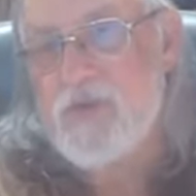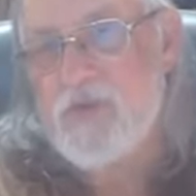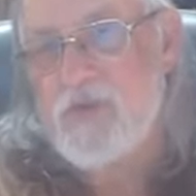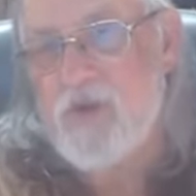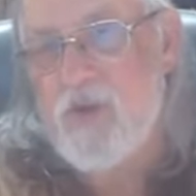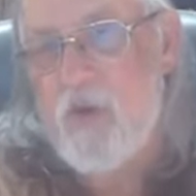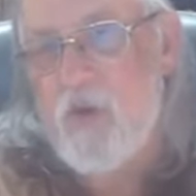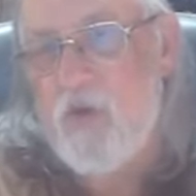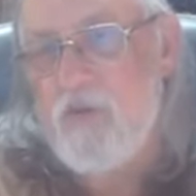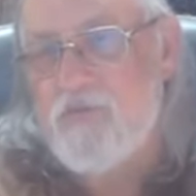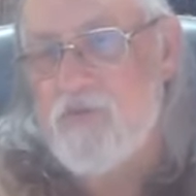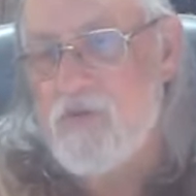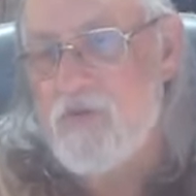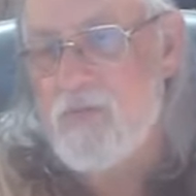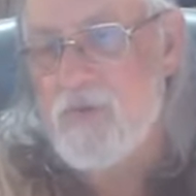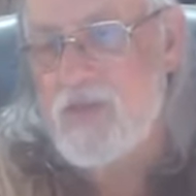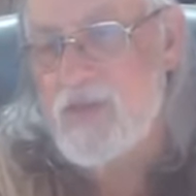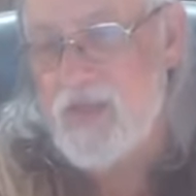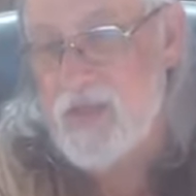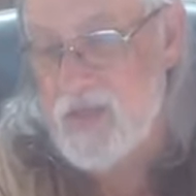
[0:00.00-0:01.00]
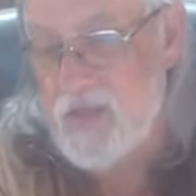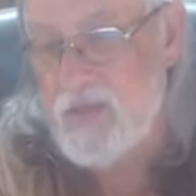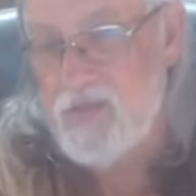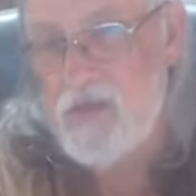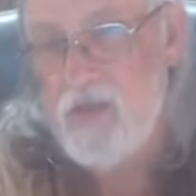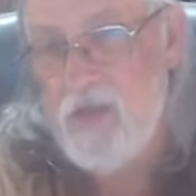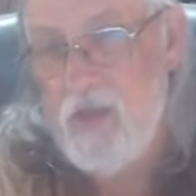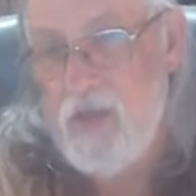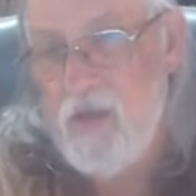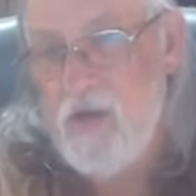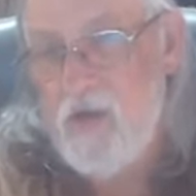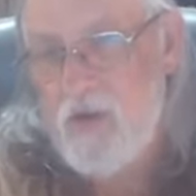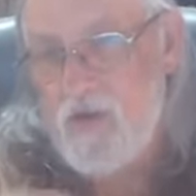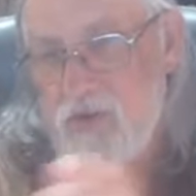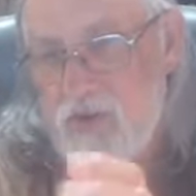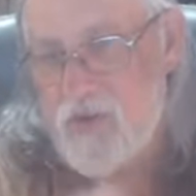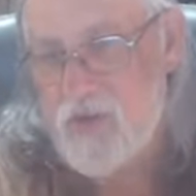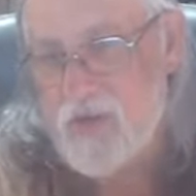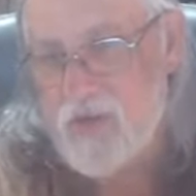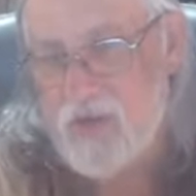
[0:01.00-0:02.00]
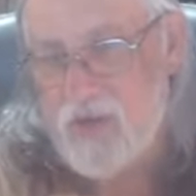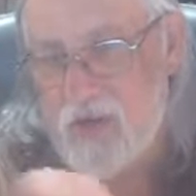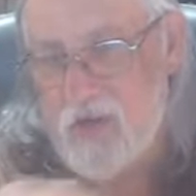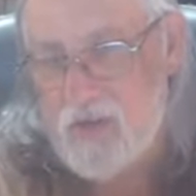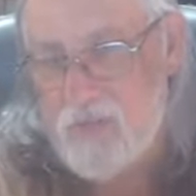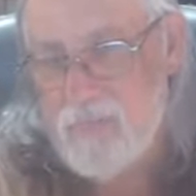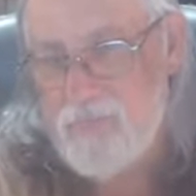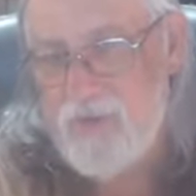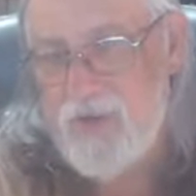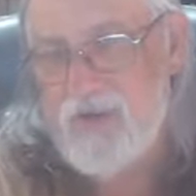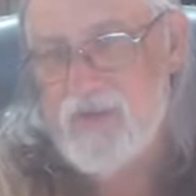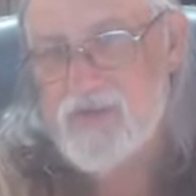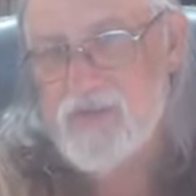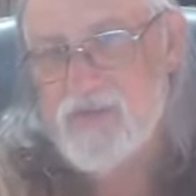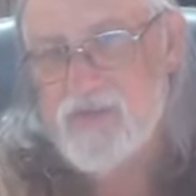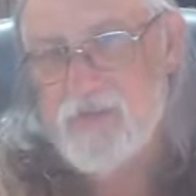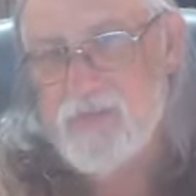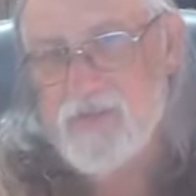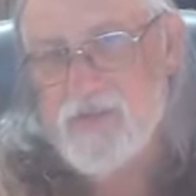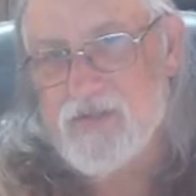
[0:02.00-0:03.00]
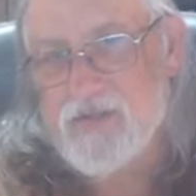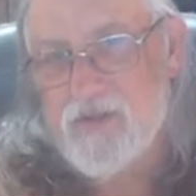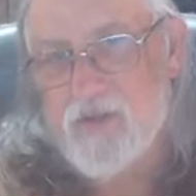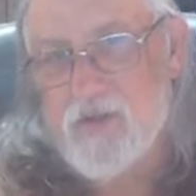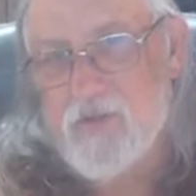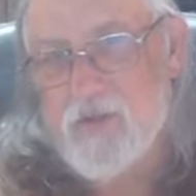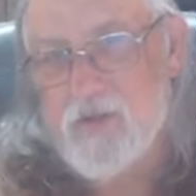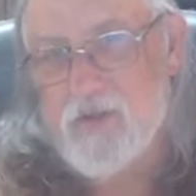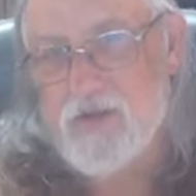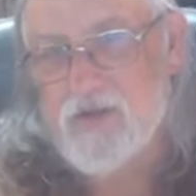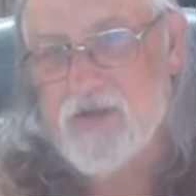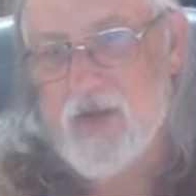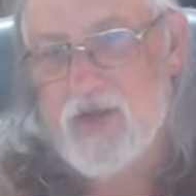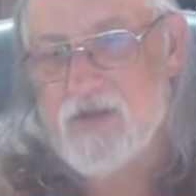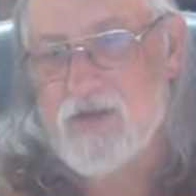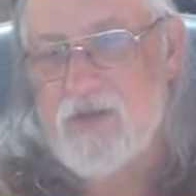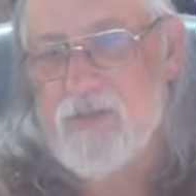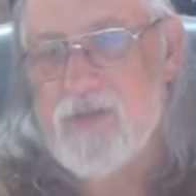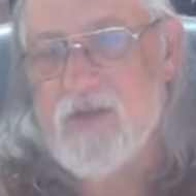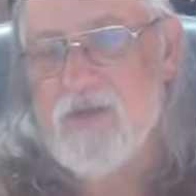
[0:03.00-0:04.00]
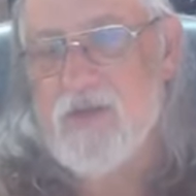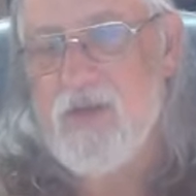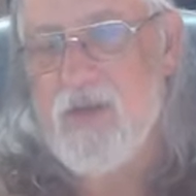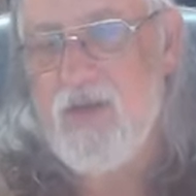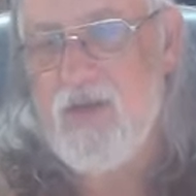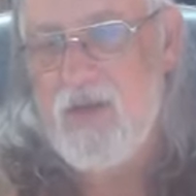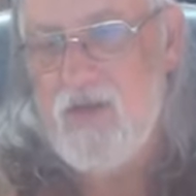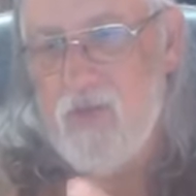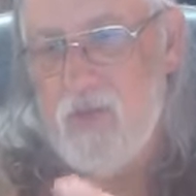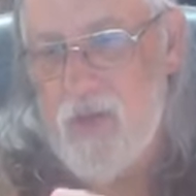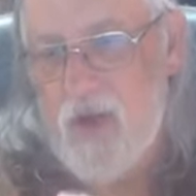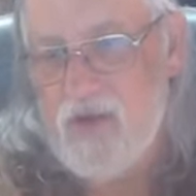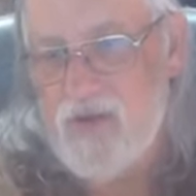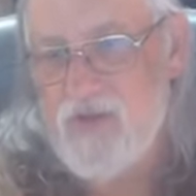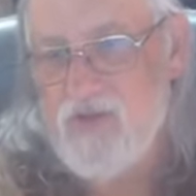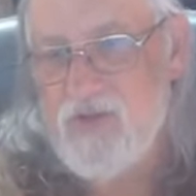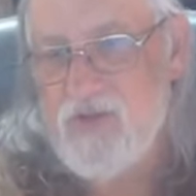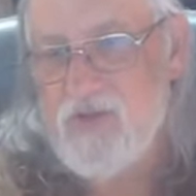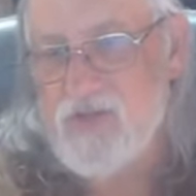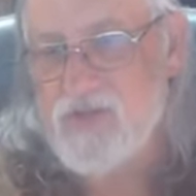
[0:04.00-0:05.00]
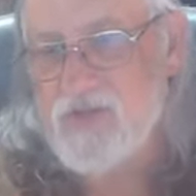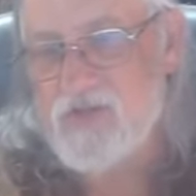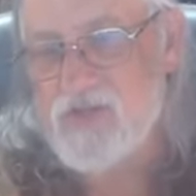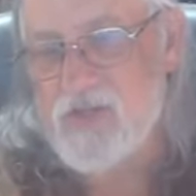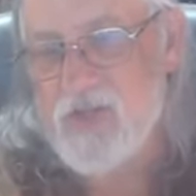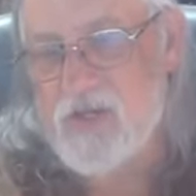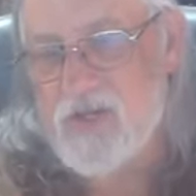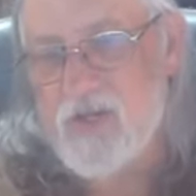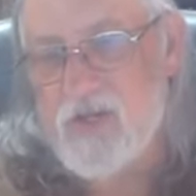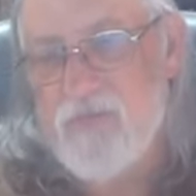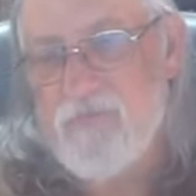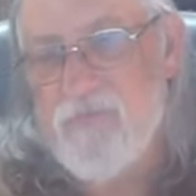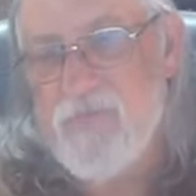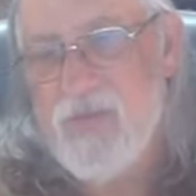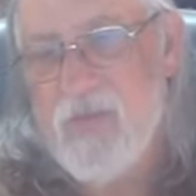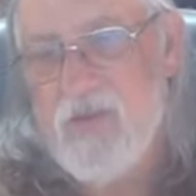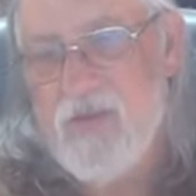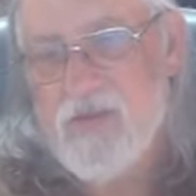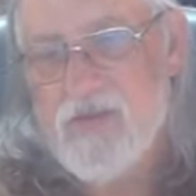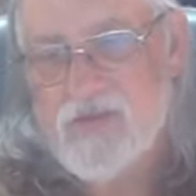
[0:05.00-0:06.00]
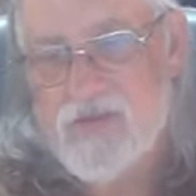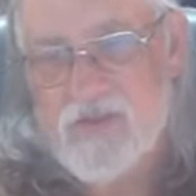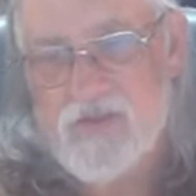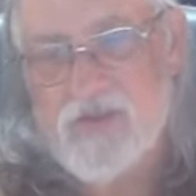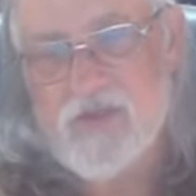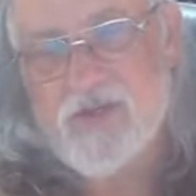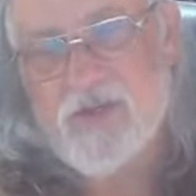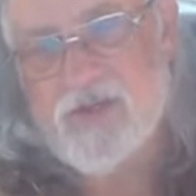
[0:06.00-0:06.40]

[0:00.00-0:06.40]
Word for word: can go over them again, or you can cut and paste them into a Word document while you're in the study. So you